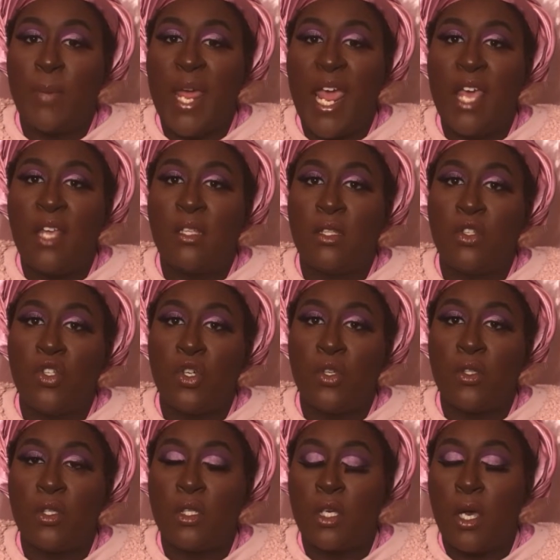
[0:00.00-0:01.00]

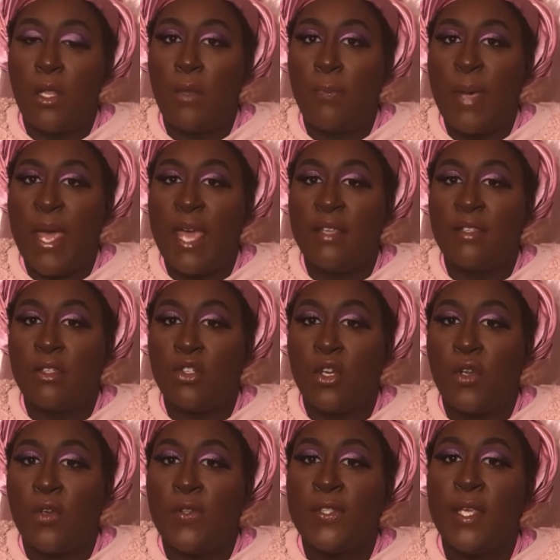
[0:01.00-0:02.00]
passengers, colored
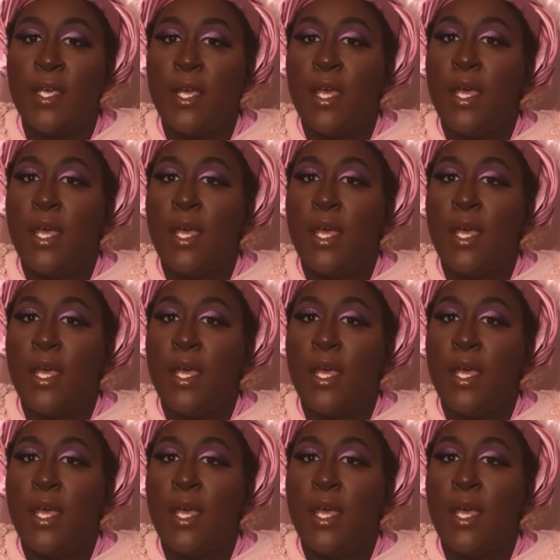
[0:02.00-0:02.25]
passengers,